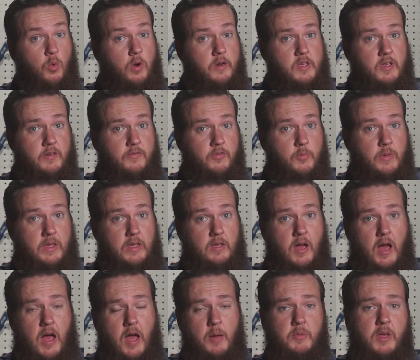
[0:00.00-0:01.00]
working for me.
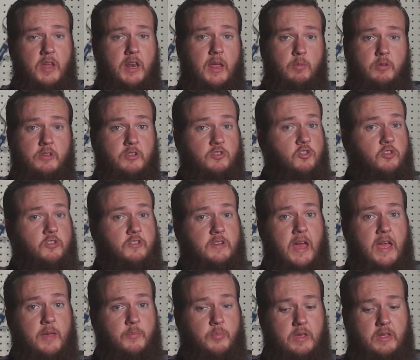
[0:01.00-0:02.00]
I'm not able to just
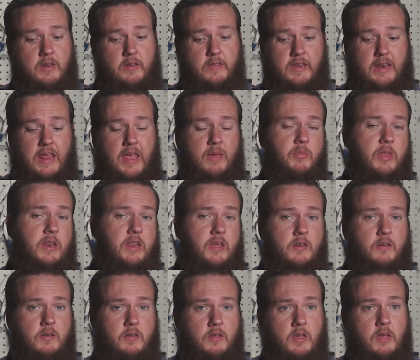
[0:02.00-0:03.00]
type in the name that
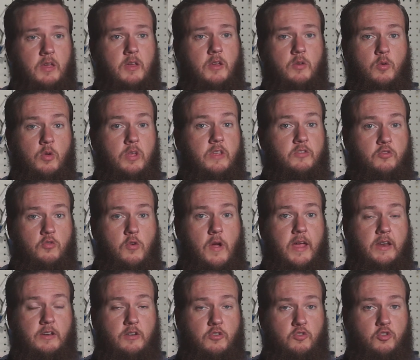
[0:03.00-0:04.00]
it is
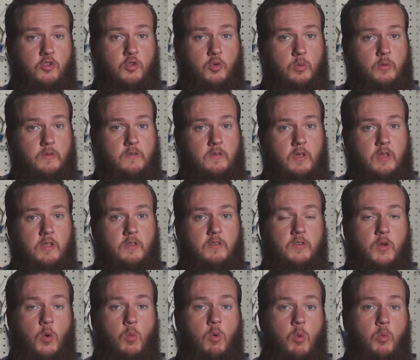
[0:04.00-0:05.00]
trying to choose.
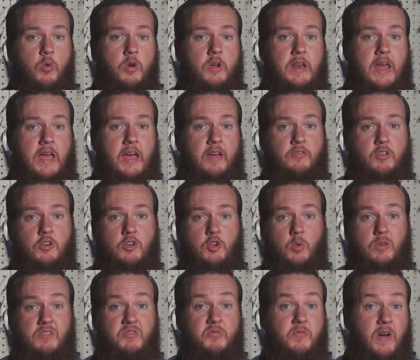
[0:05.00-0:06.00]
So what we're gonna have to
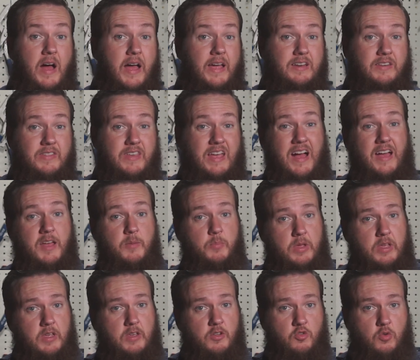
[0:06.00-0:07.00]
do is find the I
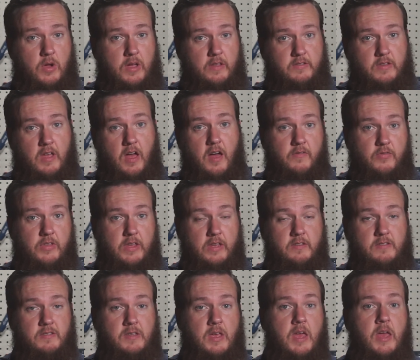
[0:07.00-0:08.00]
P address of
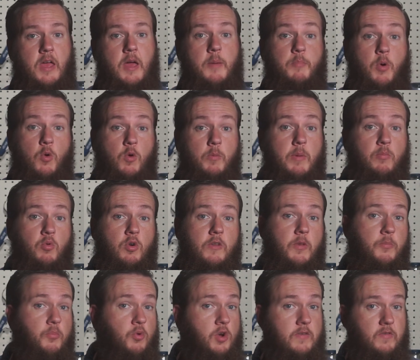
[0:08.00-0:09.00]
this. But remember in
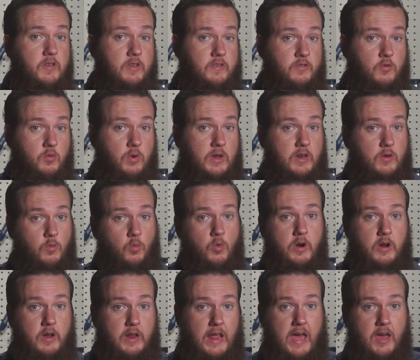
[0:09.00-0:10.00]
the previous screen
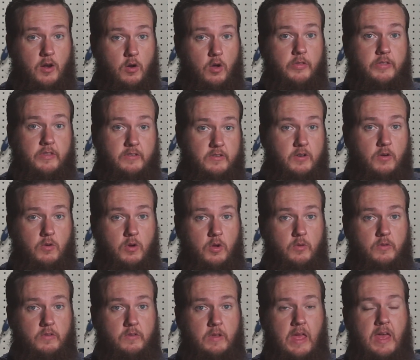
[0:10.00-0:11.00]
where it had all the
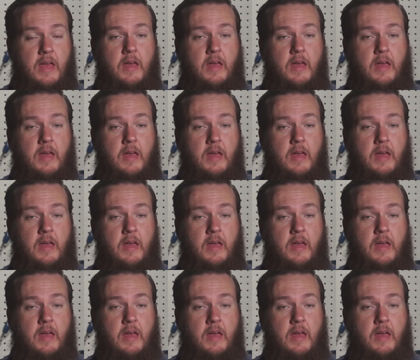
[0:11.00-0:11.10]
zeros,